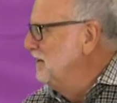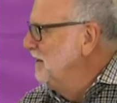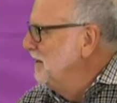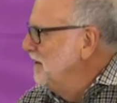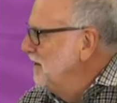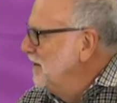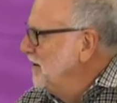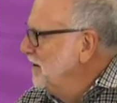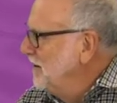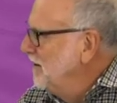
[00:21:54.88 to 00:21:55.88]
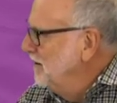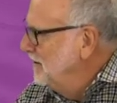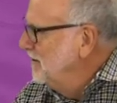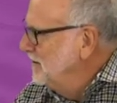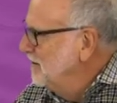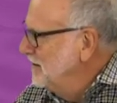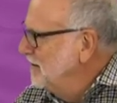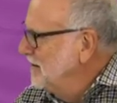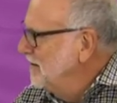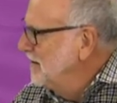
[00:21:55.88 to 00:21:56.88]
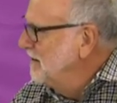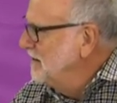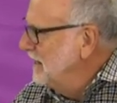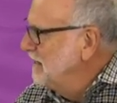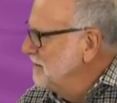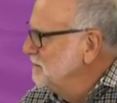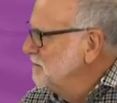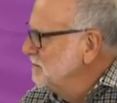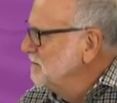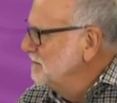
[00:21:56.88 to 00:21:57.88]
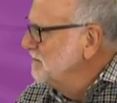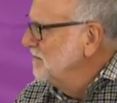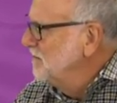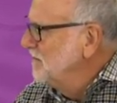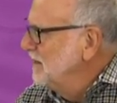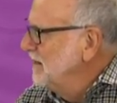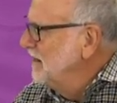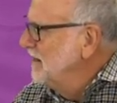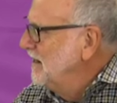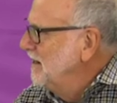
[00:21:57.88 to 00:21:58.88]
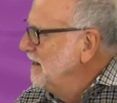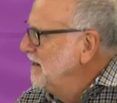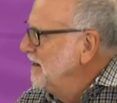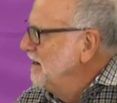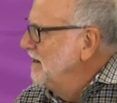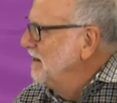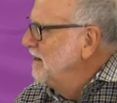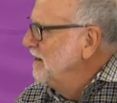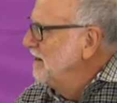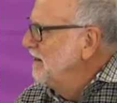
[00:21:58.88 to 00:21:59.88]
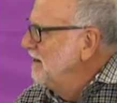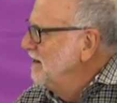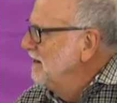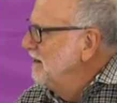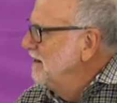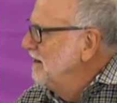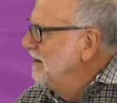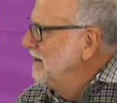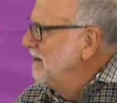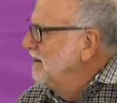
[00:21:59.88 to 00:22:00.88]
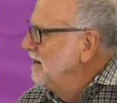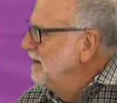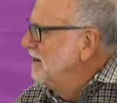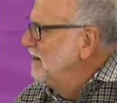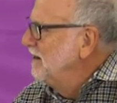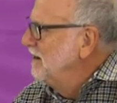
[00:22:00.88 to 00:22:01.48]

No words are spoken by the person on screen.